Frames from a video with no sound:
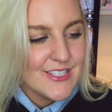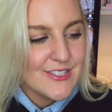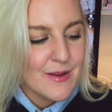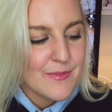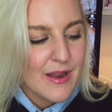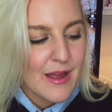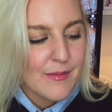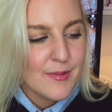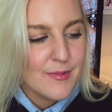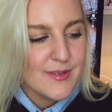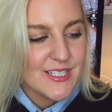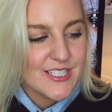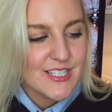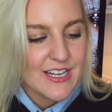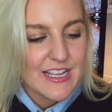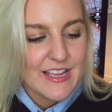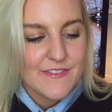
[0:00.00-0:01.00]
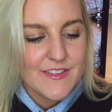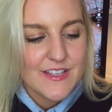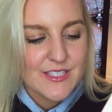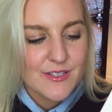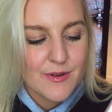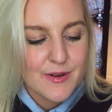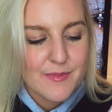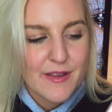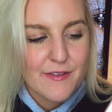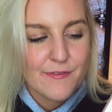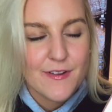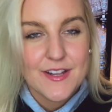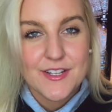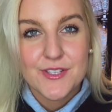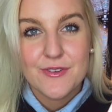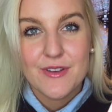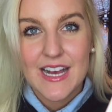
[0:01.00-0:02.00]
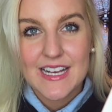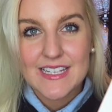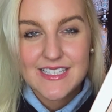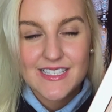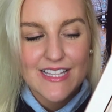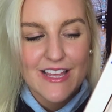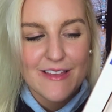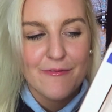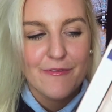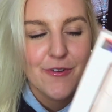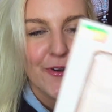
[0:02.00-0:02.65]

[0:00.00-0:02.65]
so I'm probably just going to give this to one of my friends who has the same